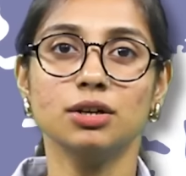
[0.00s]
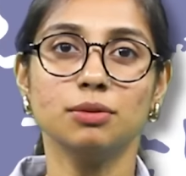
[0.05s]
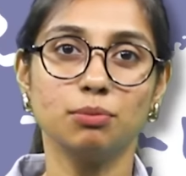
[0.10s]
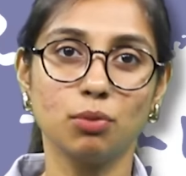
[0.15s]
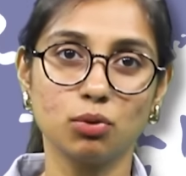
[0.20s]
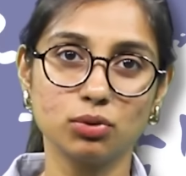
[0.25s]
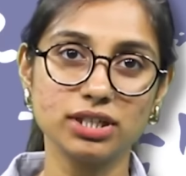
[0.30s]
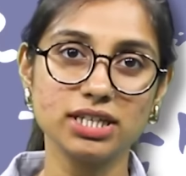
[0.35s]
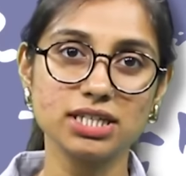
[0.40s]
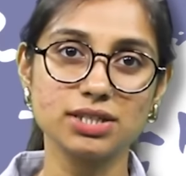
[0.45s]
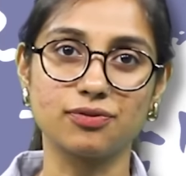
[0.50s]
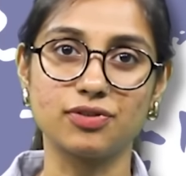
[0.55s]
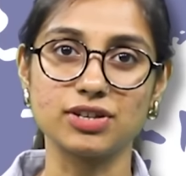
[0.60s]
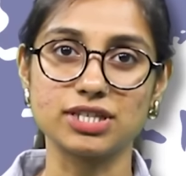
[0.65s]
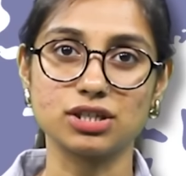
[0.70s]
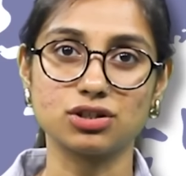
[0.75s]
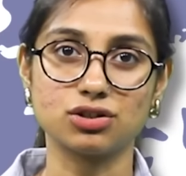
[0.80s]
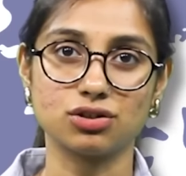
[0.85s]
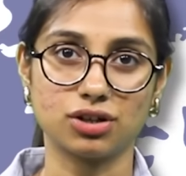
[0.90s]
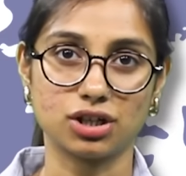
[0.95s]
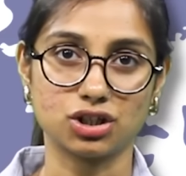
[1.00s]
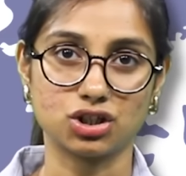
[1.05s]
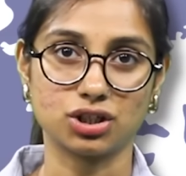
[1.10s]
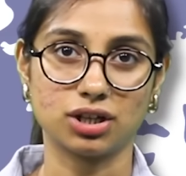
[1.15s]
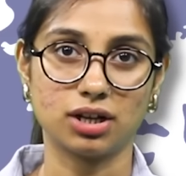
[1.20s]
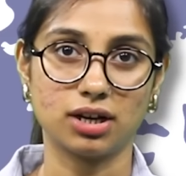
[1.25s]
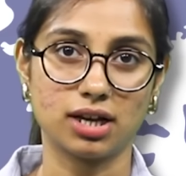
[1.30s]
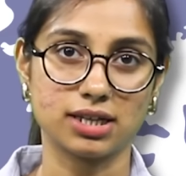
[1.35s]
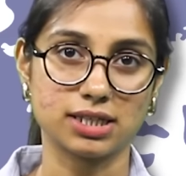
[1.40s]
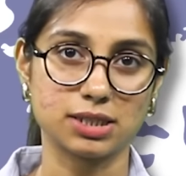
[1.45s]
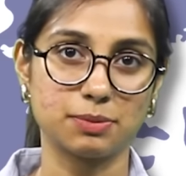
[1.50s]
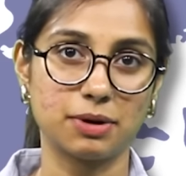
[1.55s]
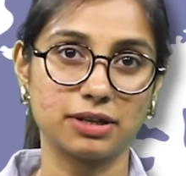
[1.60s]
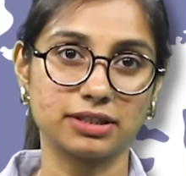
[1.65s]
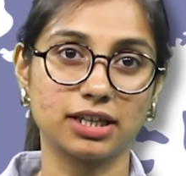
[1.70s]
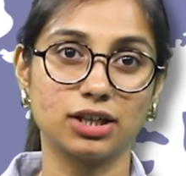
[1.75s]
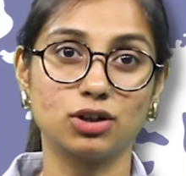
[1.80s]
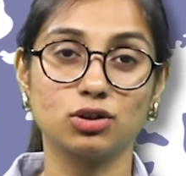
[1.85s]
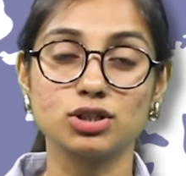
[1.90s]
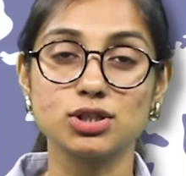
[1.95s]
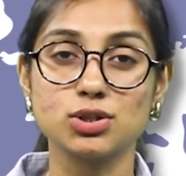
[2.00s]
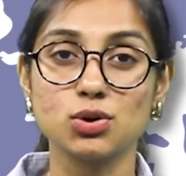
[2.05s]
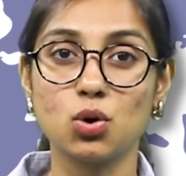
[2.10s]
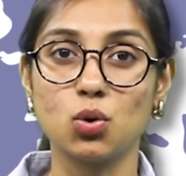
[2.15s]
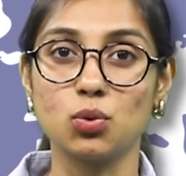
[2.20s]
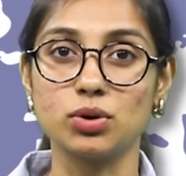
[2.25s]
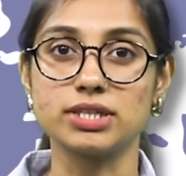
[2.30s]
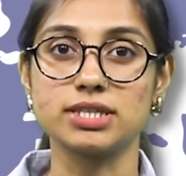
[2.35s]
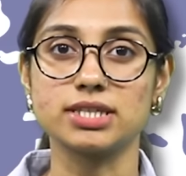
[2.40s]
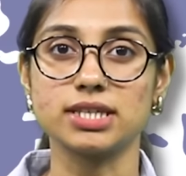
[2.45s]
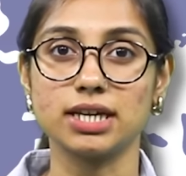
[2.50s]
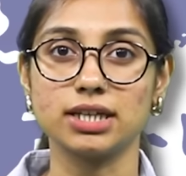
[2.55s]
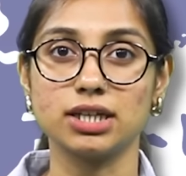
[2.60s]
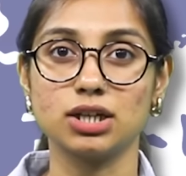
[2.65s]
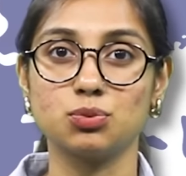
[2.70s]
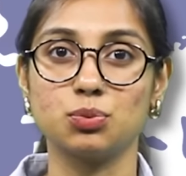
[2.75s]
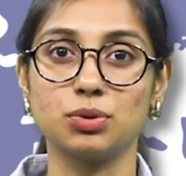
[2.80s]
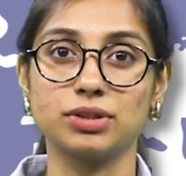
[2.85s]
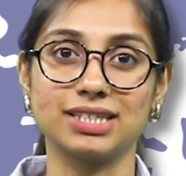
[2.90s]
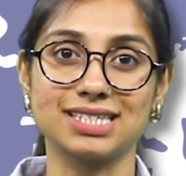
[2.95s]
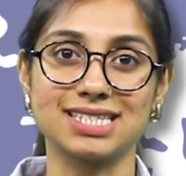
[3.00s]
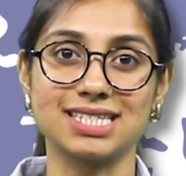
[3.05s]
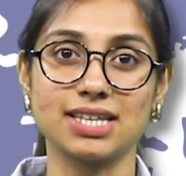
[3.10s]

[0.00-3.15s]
Modi's visit to Russia last month had also coincided with the